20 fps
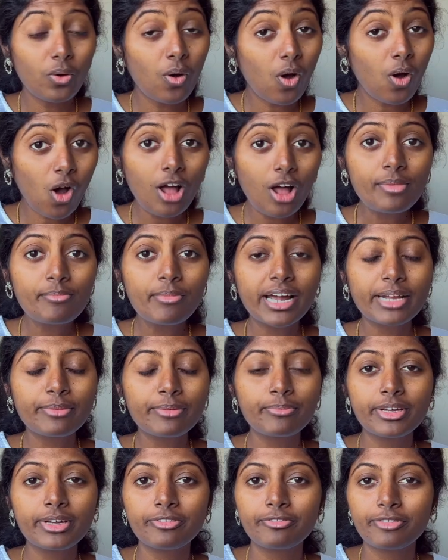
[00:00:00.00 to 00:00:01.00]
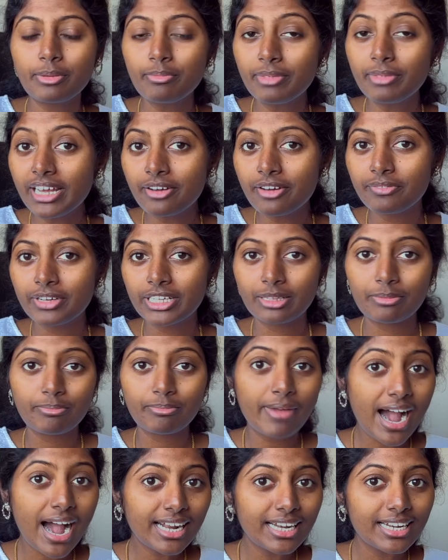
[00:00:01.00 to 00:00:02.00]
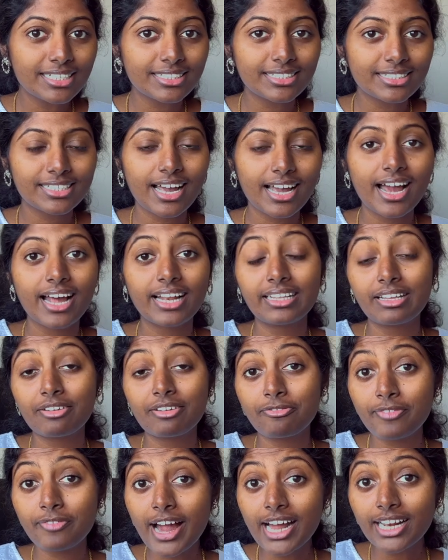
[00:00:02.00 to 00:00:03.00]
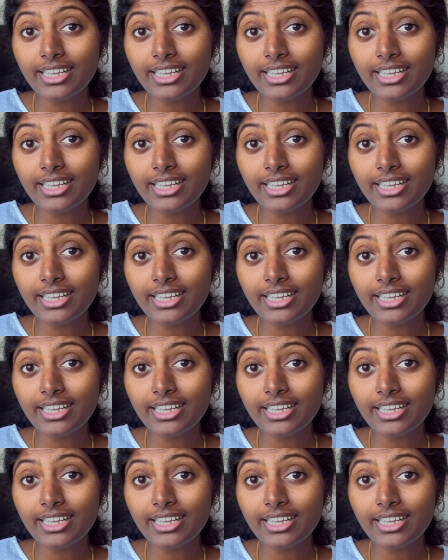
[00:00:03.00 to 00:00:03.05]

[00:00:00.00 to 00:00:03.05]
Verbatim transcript: You all might be familiar with magnets and the fact